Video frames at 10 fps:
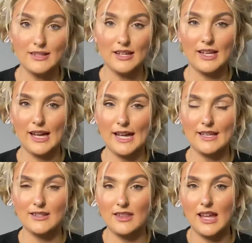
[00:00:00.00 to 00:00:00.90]

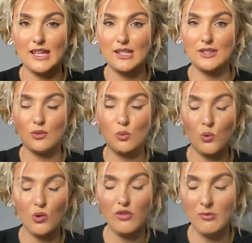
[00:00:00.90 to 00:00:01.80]
okay, so that is
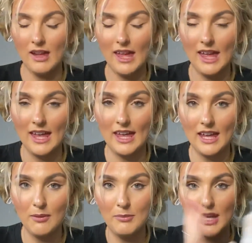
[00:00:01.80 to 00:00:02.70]
all of my
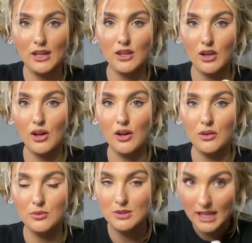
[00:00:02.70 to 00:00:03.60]
hair pin
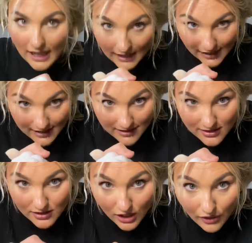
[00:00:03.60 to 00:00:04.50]
curled, and it
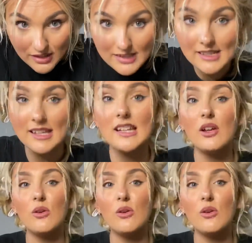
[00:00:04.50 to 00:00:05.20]
is currently set in.